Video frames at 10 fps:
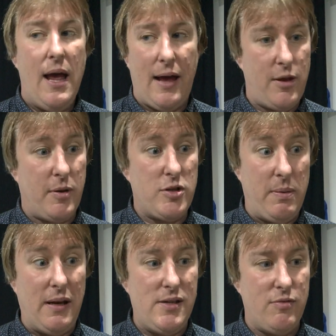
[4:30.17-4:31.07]
and the
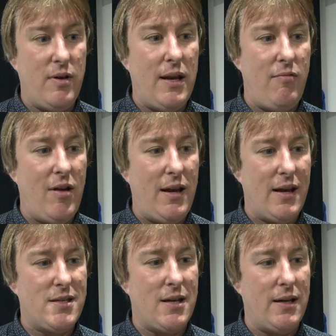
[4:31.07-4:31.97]
possibilities are really, really
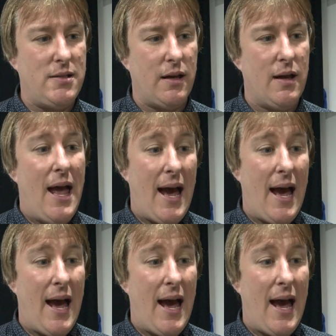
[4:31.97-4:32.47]
exciting.